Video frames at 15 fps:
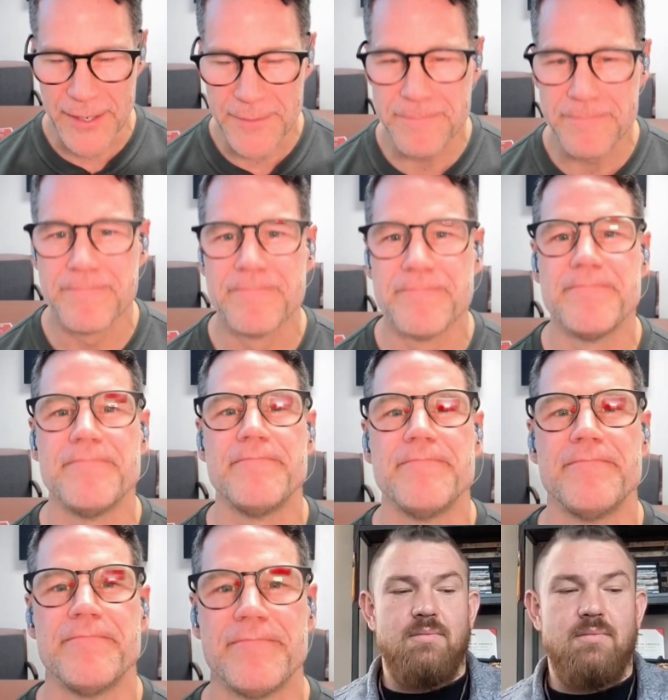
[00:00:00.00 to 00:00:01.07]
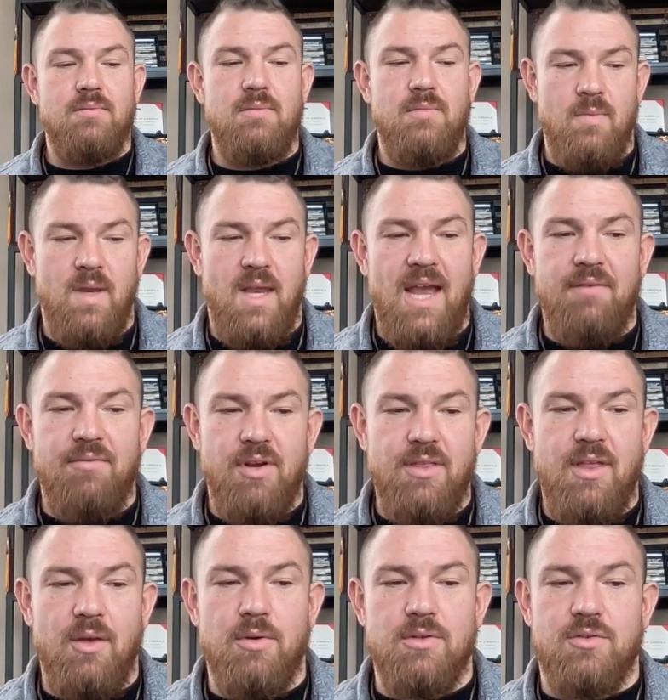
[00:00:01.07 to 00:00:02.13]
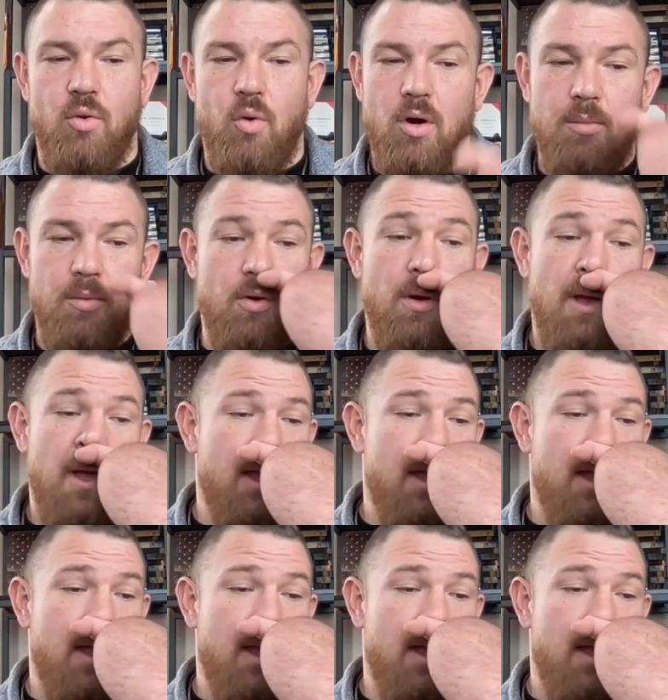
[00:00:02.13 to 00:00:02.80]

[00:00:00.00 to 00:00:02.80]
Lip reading: Um, Everything was horrible.